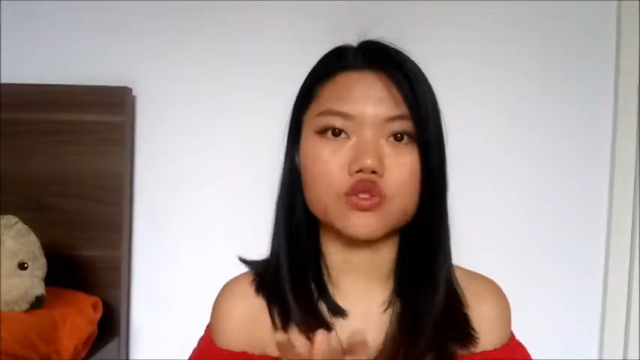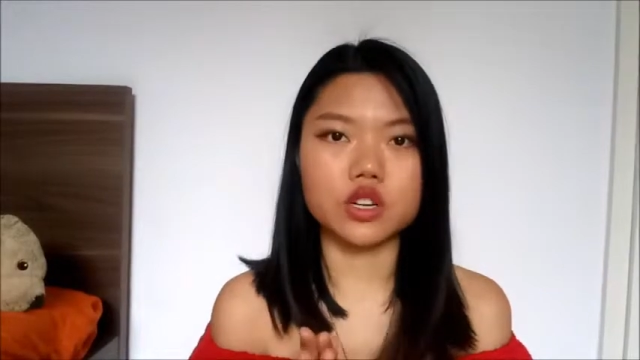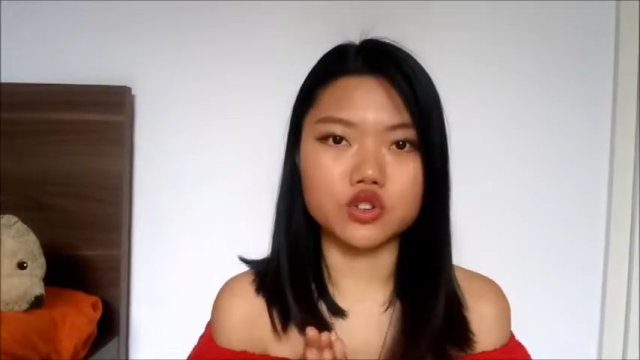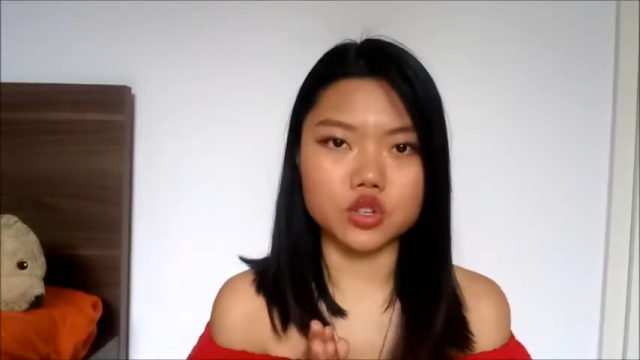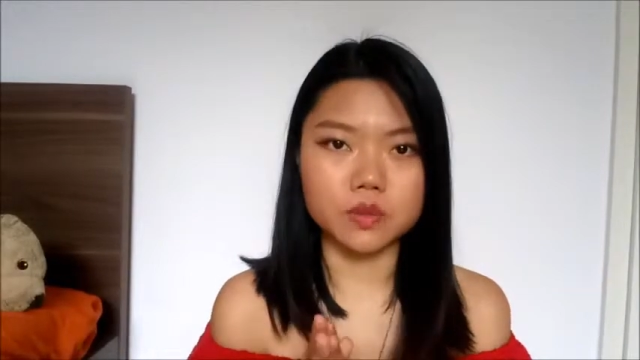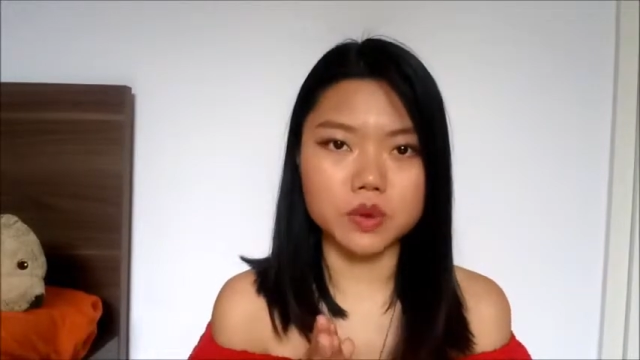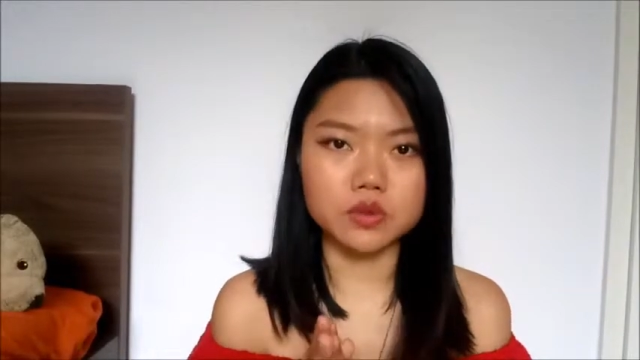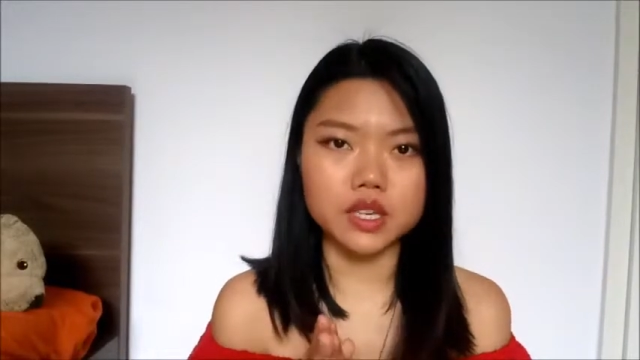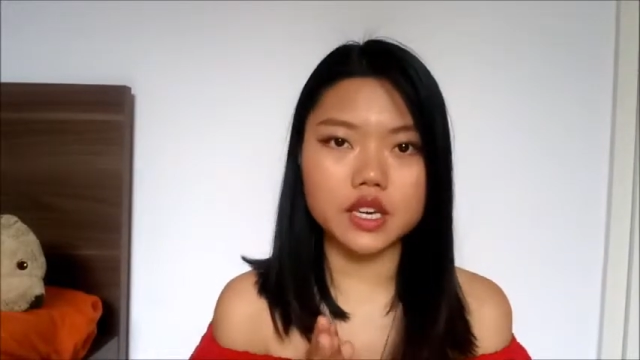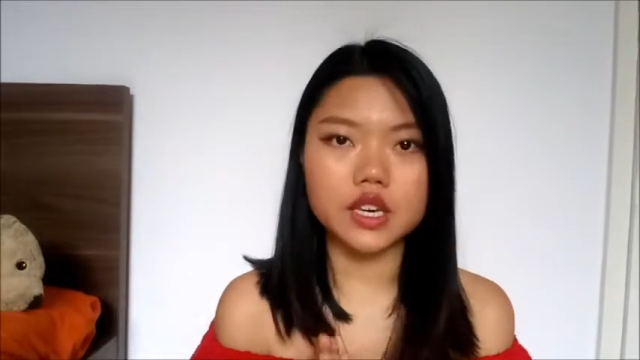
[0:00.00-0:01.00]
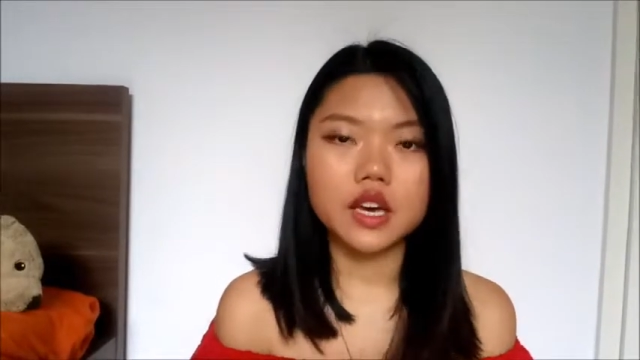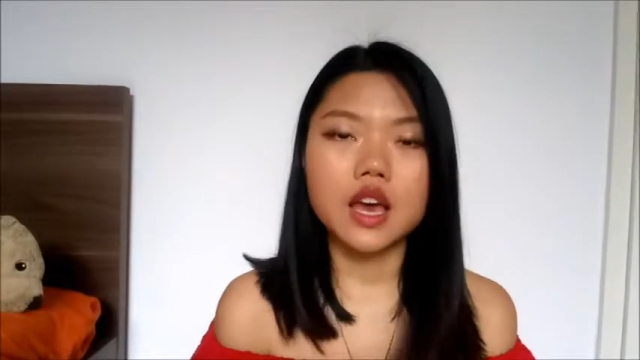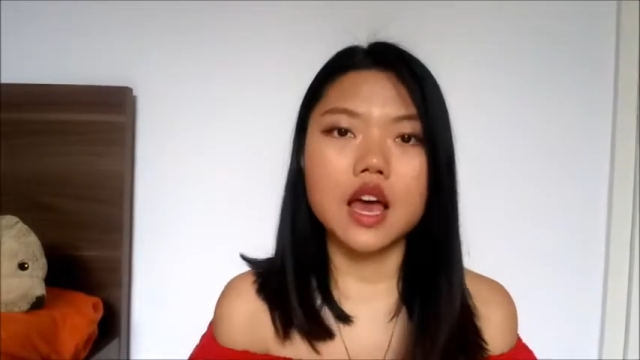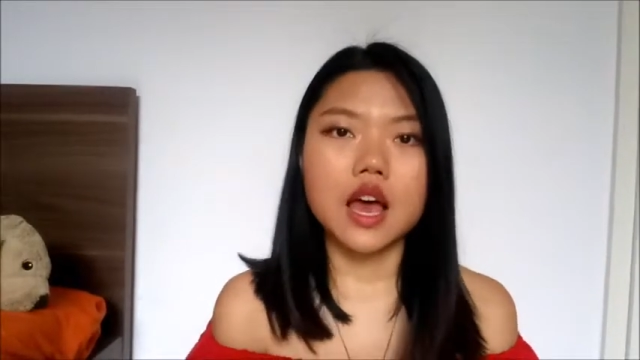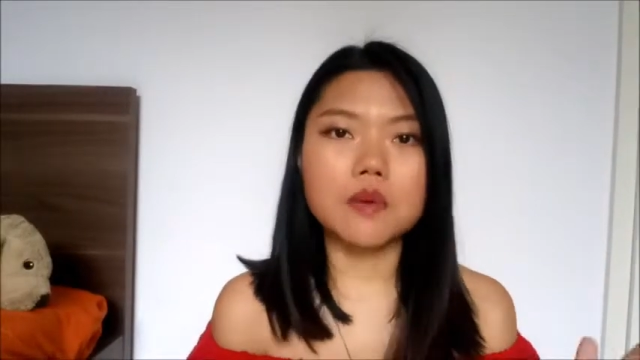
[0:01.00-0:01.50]
traditional music,
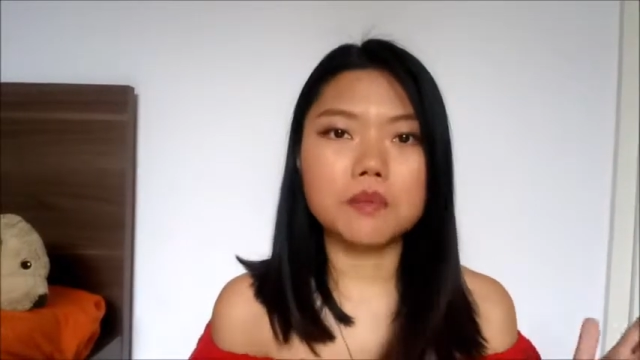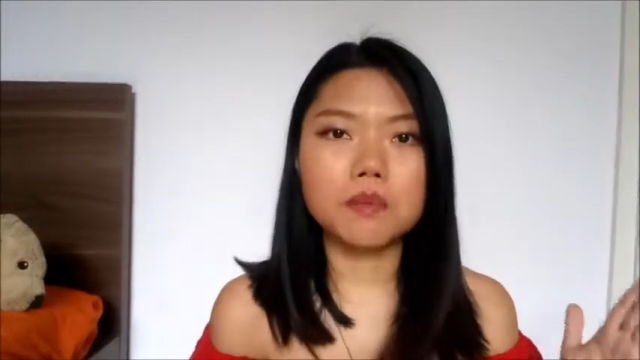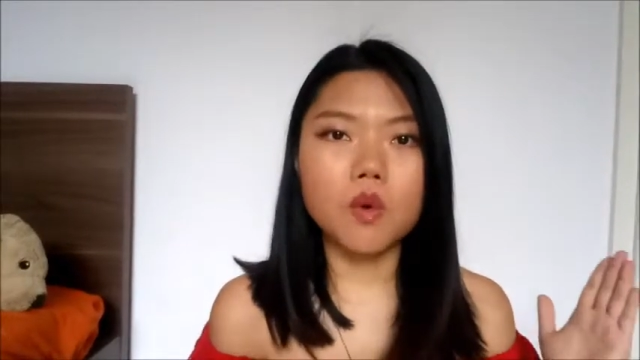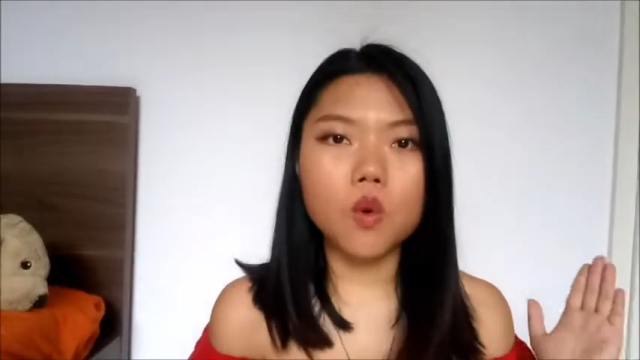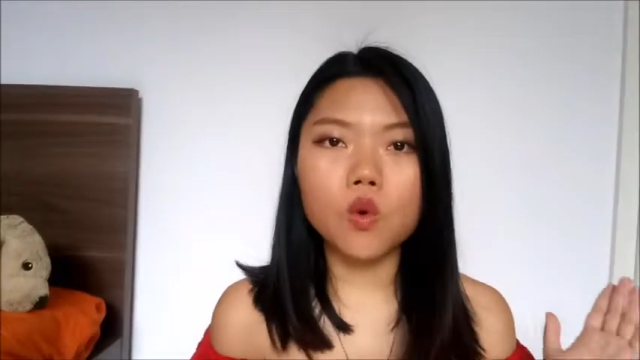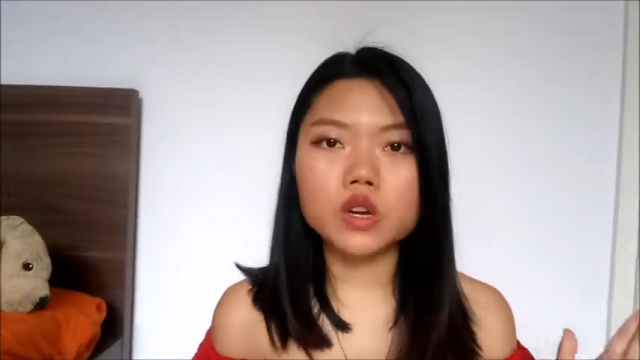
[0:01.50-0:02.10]
and all